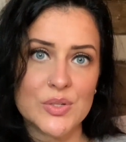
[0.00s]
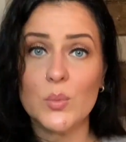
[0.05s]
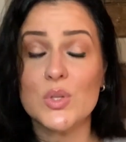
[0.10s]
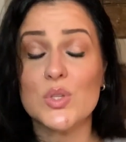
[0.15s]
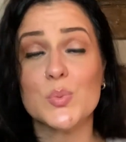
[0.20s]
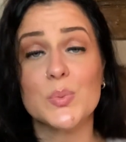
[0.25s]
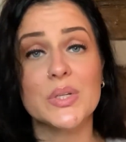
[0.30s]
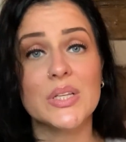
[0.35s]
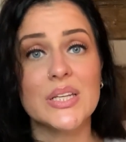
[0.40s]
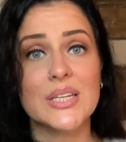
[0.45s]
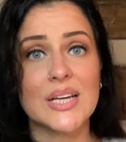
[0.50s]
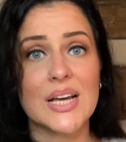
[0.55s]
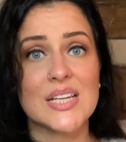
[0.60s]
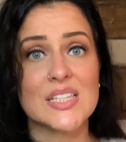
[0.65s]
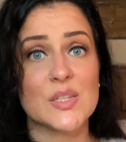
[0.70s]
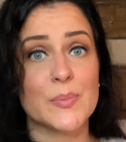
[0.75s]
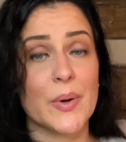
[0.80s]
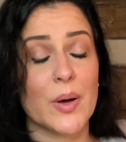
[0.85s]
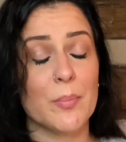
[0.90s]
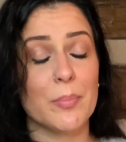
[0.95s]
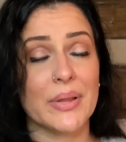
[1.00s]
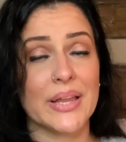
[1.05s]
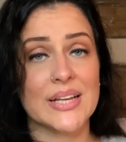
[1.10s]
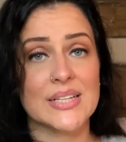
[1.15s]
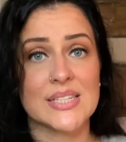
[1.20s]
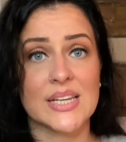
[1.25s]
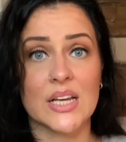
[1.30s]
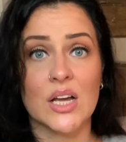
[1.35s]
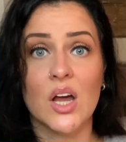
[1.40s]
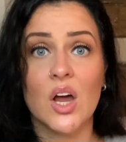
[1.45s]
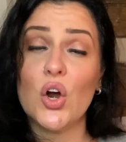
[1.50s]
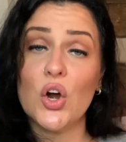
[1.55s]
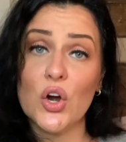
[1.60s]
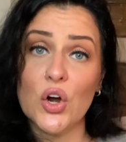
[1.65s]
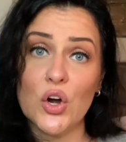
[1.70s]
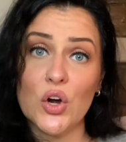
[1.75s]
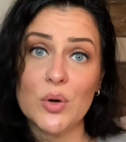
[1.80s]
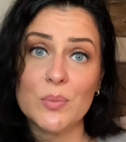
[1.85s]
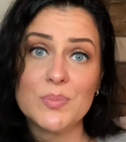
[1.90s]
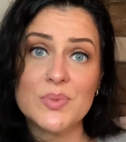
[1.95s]
What's really nice about planting
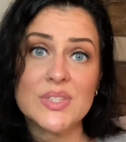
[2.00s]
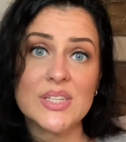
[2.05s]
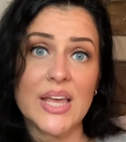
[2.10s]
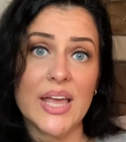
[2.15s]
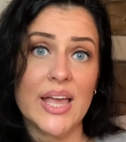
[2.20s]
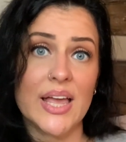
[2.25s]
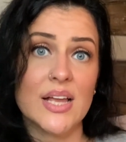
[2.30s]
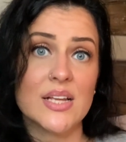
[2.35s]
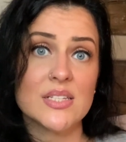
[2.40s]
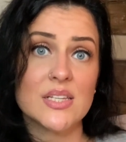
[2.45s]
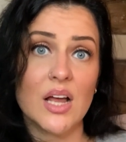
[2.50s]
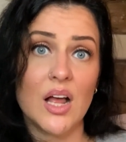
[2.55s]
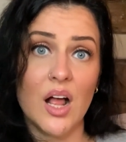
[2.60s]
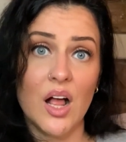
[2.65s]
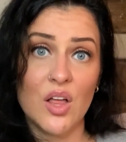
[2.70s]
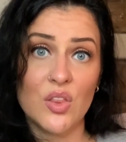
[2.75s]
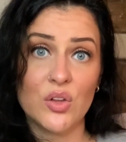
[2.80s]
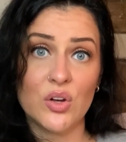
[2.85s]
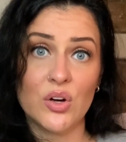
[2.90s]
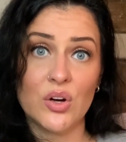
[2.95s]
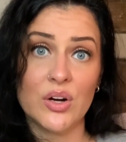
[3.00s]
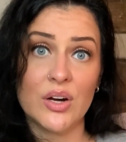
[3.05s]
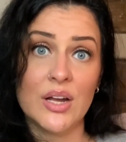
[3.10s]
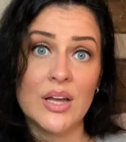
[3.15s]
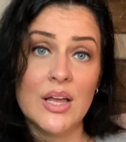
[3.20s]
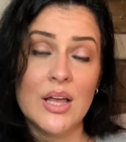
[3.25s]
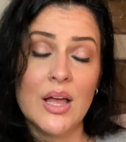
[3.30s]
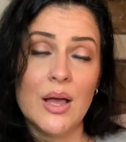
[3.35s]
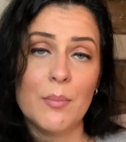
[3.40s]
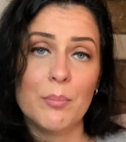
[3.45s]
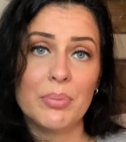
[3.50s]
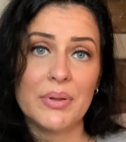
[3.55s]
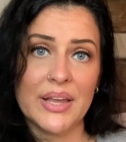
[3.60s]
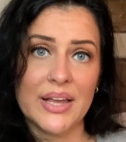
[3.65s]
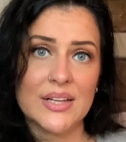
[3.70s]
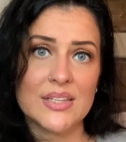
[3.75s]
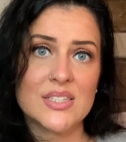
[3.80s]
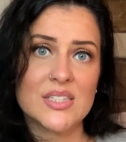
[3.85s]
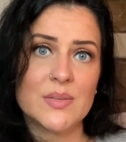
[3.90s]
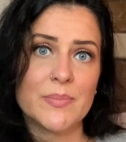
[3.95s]
herbs and other
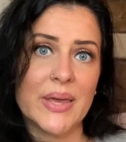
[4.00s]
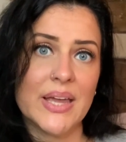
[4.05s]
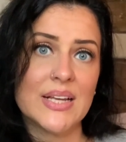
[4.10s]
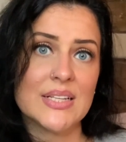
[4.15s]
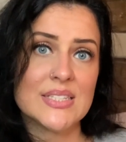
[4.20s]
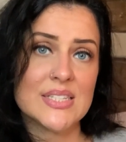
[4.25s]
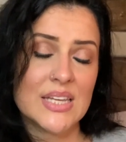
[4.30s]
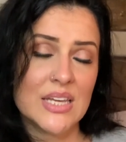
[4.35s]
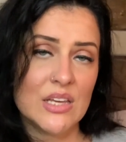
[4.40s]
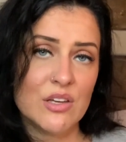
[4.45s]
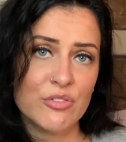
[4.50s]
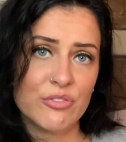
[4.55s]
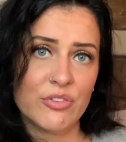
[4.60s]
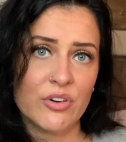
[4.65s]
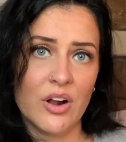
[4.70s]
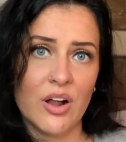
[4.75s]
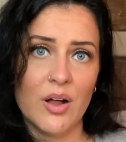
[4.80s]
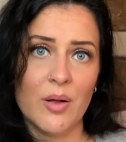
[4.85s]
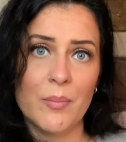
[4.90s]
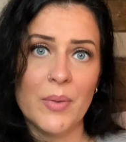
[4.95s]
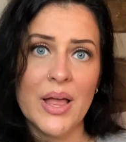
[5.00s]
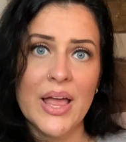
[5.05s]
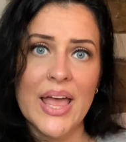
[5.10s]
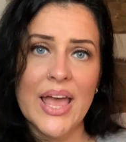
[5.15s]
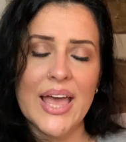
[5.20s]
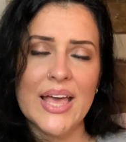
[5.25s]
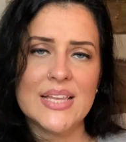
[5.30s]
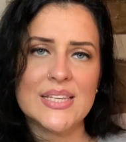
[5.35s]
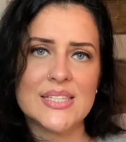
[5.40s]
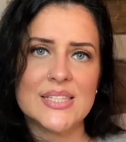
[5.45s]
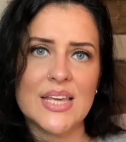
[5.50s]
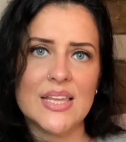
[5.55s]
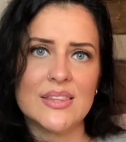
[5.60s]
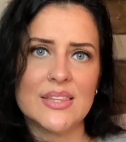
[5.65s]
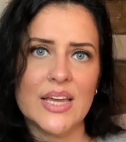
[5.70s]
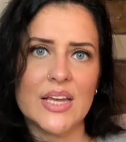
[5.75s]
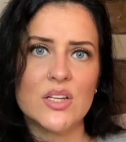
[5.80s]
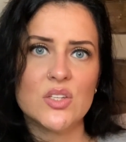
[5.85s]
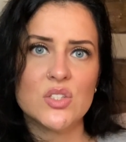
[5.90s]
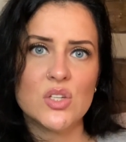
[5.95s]
plants to make tea from is that
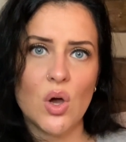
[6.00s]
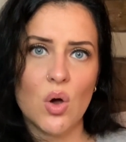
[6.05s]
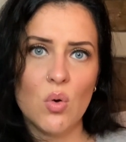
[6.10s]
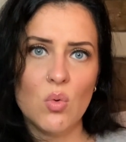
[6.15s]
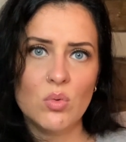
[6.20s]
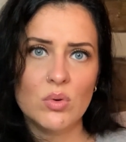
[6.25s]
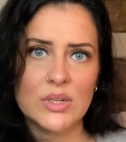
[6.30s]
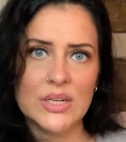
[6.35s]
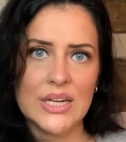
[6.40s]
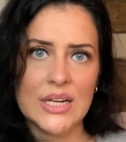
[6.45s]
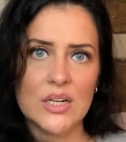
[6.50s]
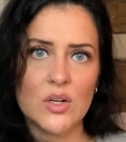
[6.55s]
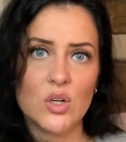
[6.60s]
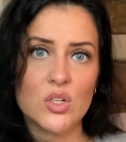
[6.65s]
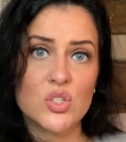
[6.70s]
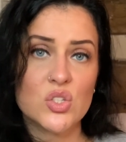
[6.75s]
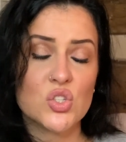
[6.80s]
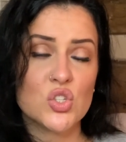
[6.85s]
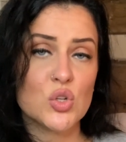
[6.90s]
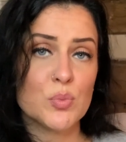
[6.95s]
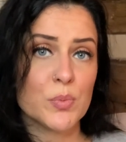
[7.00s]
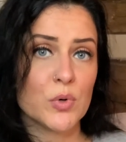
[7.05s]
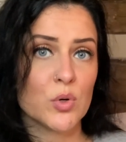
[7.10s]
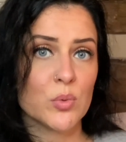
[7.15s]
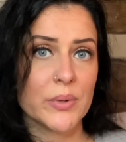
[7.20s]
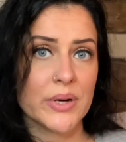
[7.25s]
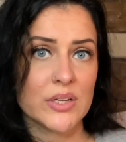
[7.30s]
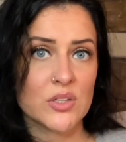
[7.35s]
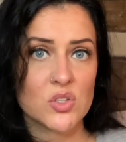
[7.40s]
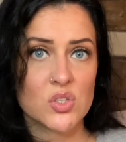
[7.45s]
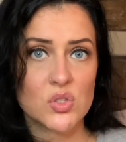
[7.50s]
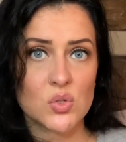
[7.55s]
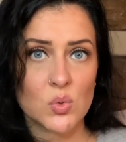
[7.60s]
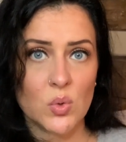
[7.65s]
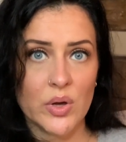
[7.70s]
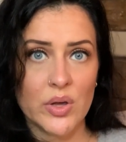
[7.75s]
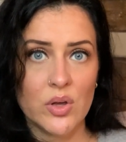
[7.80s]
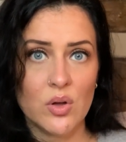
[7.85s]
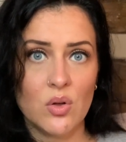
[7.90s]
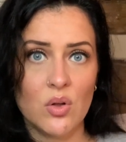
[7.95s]
they don't need super rich
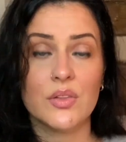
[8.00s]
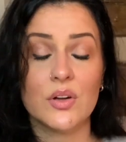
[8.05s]
soil.